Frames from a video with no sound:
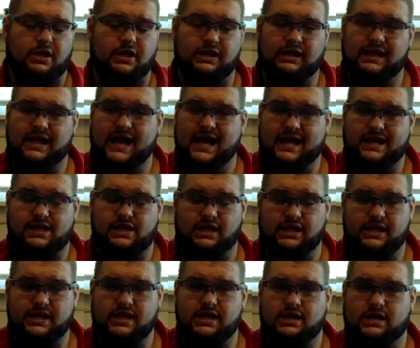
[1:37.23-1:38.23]

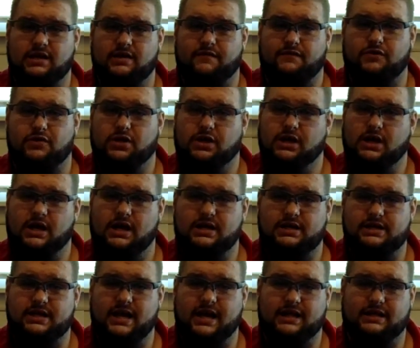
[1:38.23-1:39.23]
Gladly, if you
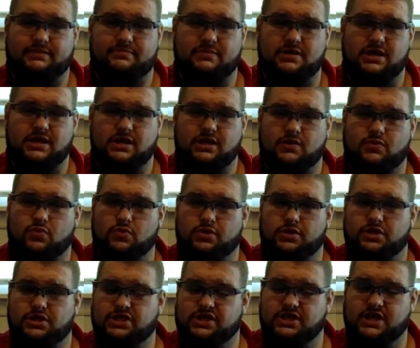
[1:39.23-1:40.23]
contact me,
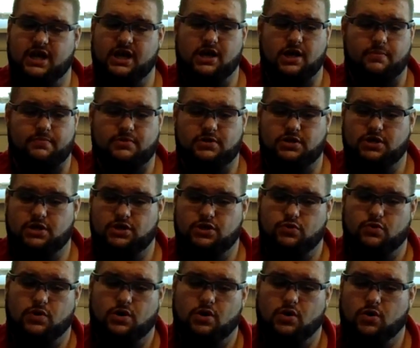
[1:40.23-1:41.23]
would set up to
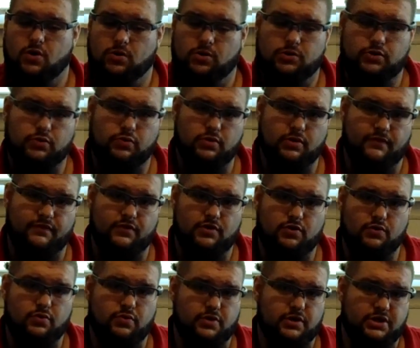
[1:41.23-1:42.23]
do a whole new
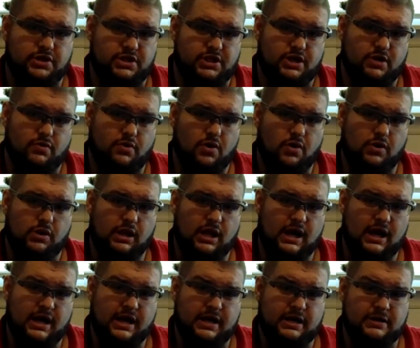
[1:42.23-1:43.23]
review with 0
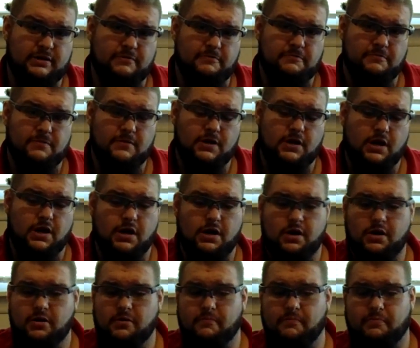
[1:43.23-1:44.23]
line,
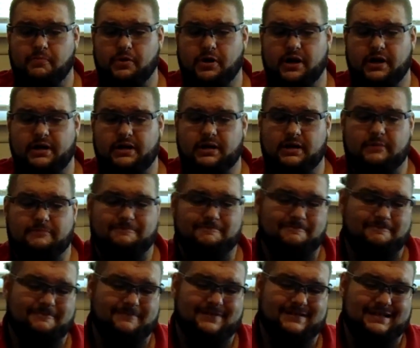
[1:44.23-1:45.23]
but
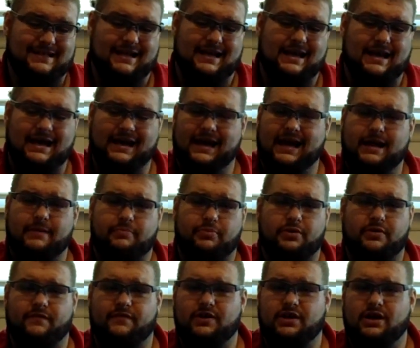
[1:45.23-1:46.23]
I gotta
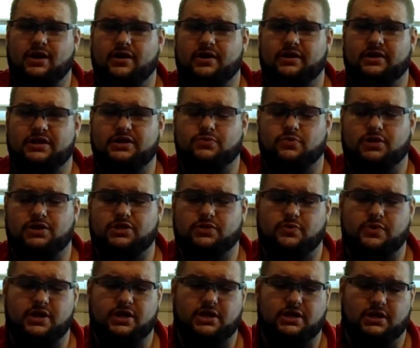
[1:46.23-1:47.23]
put a video out at least once a
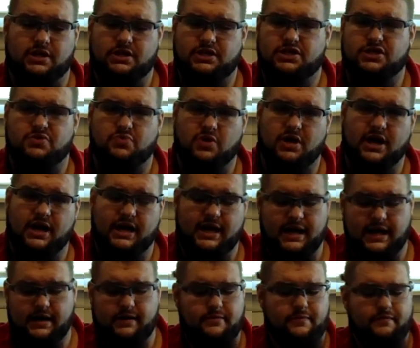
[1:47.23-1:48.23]
week, and this is what I
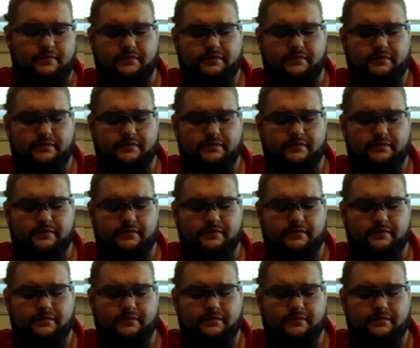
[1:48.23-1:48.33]
had.